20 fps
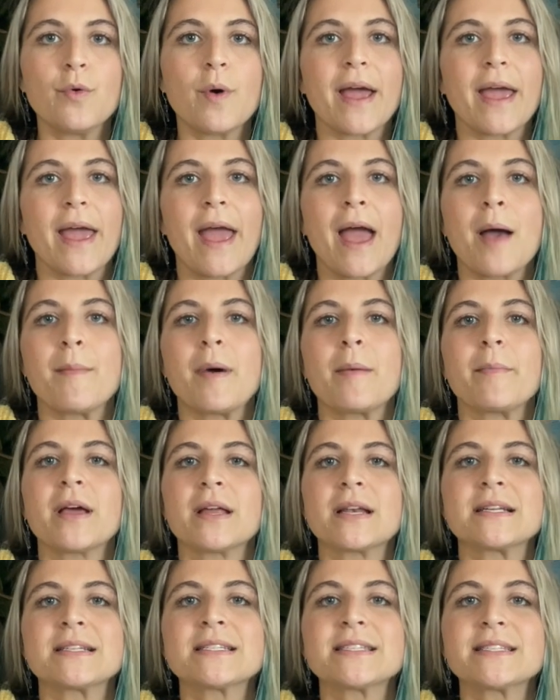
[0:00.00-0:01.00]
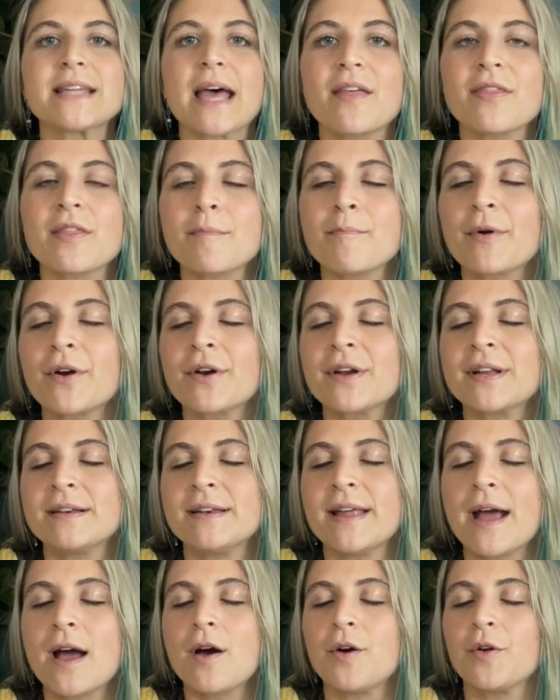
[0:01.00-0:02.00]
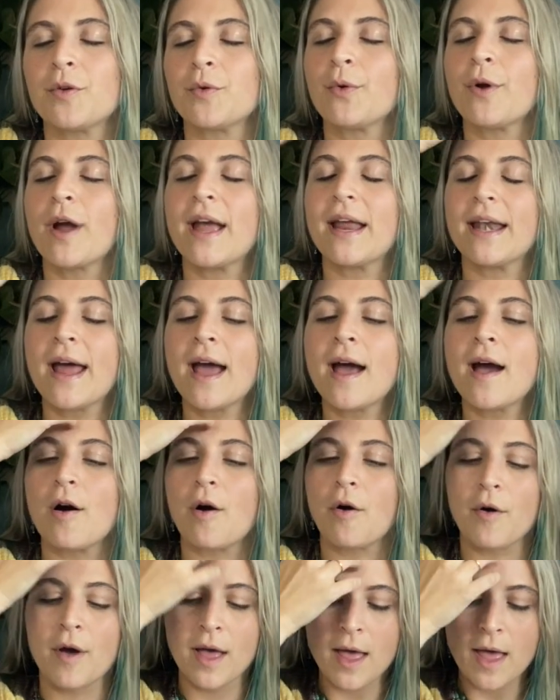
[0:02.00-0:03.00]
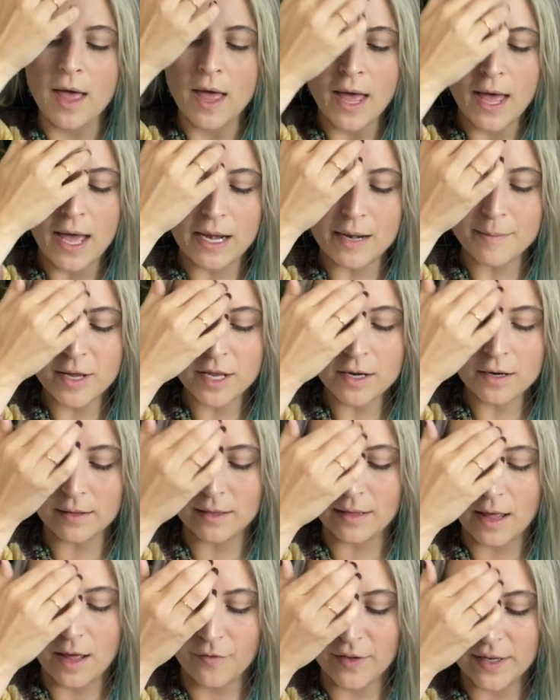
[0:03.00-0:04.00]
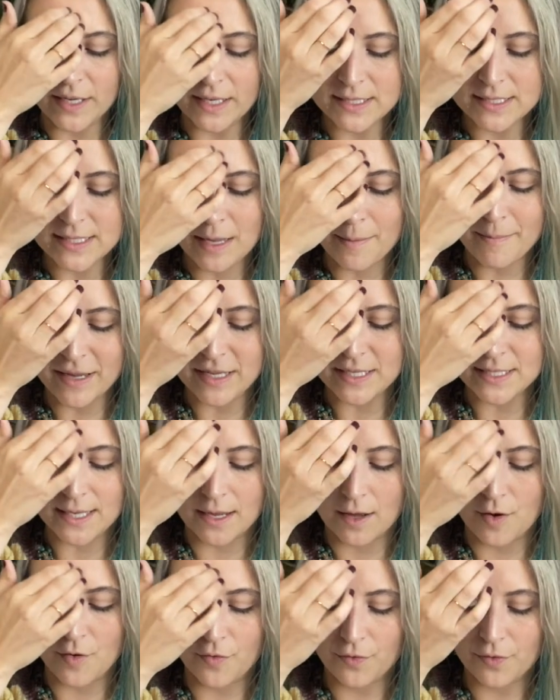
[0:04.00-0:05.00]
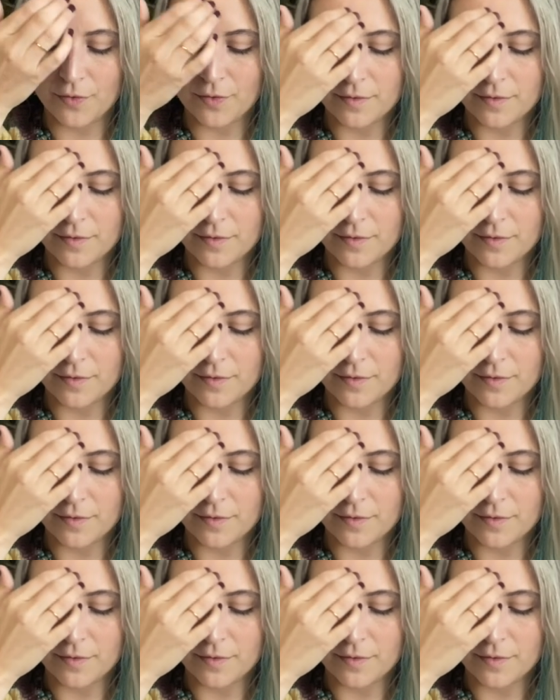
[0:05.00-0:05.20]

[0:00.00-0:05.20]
I am. I'm going to set the burden down right now. And I'm going to love and accept myself.